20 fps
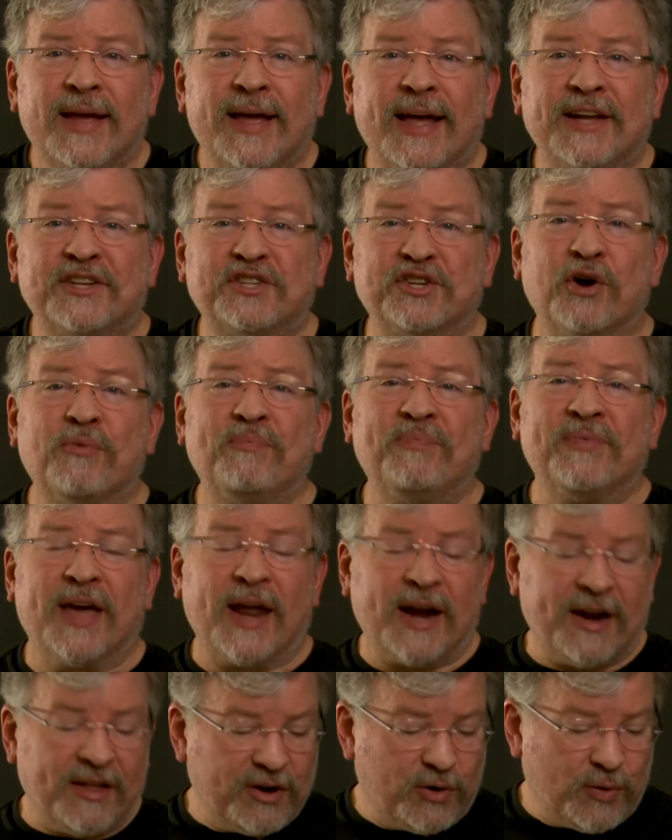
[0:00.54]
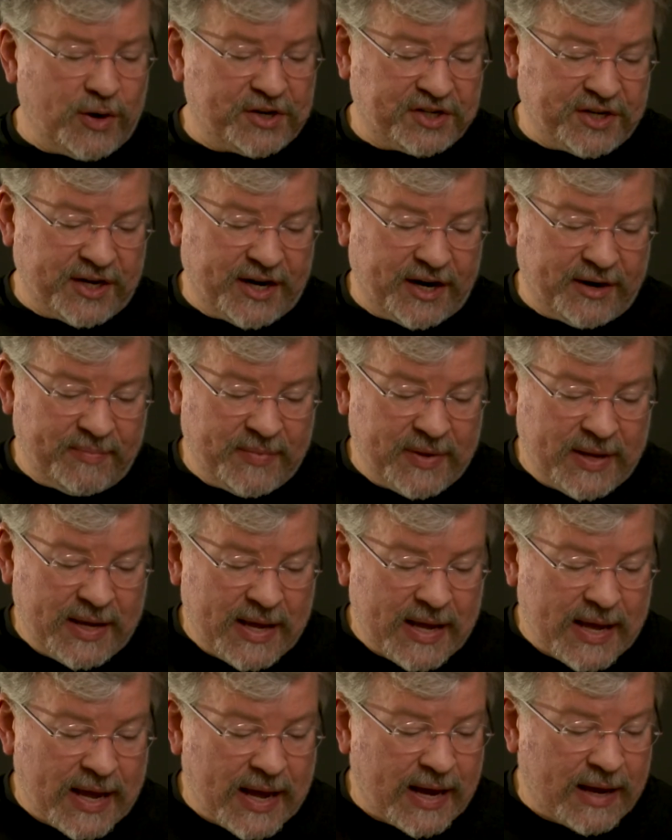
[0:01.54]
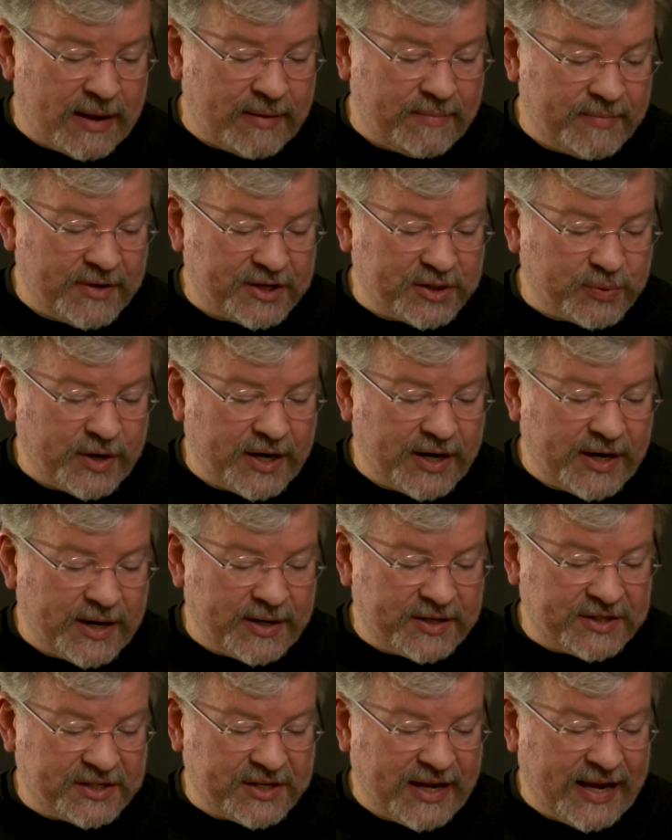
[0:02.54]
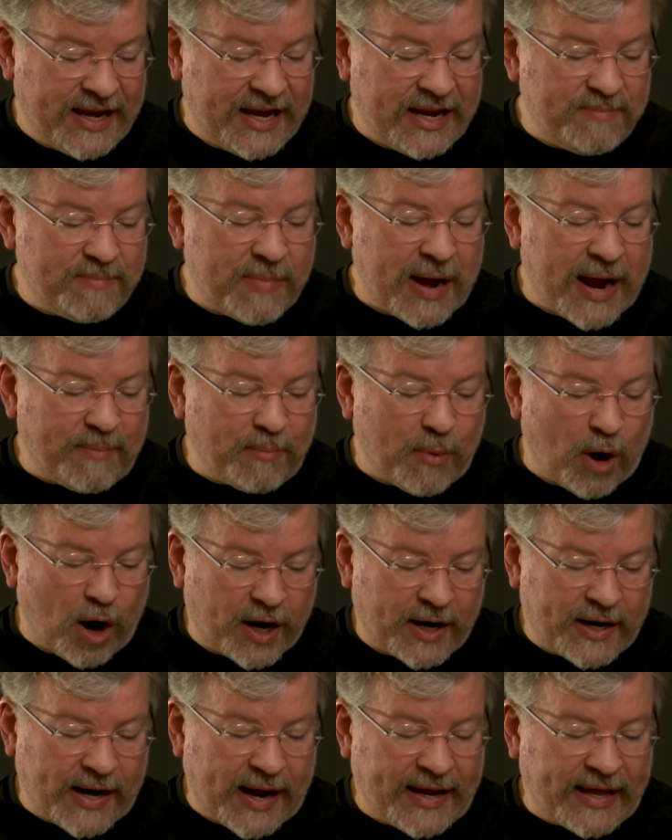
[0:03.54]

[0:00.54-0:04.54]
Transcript: Hey, it's Joe. Got another question here. Um, this one is in my market.